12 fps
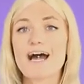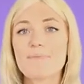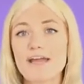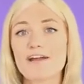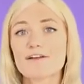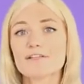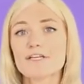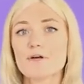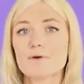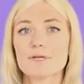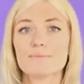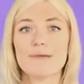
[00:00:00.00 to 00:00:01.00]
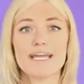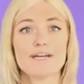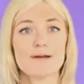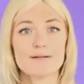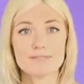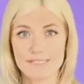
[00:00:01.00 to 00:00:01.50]
Apparently, Logan paid
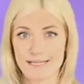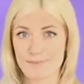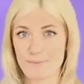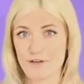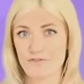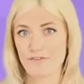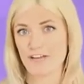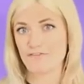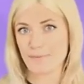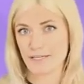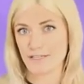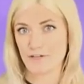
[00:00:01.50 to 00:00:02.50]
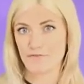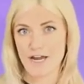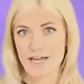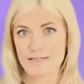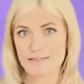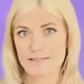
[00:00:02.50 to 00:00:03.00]
around $6.5 million for
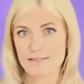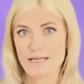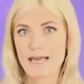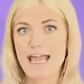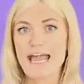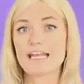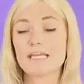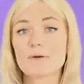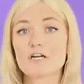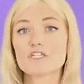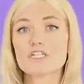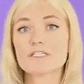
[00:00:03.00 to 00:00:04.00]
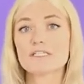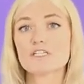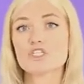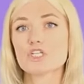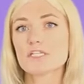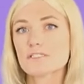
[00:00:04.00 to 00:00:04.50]
his, and he purchased
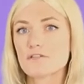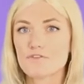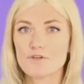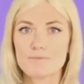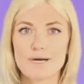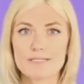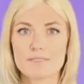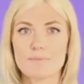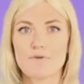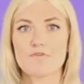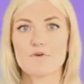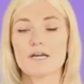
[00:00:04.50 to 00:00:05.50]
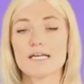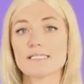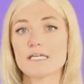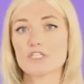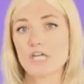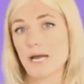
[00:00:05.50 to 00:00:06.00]
it just a few months before
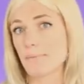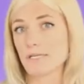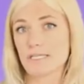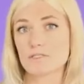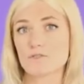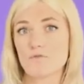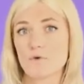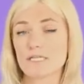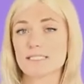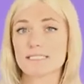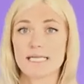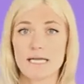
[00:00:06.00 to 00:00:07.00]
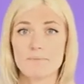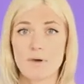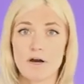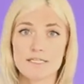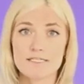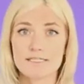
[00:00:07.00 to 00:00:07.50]
his Japanese forest dead
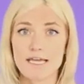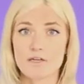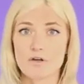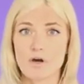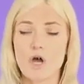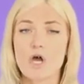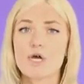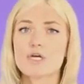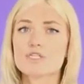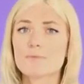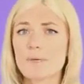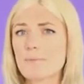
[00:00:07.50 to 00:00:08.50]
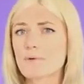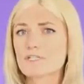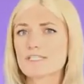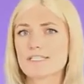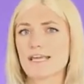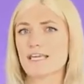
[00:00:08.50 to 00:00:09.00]
body scandal, so people were
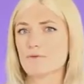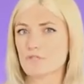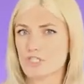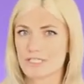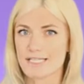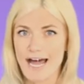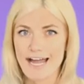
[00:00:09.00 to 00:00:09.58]
saying he was just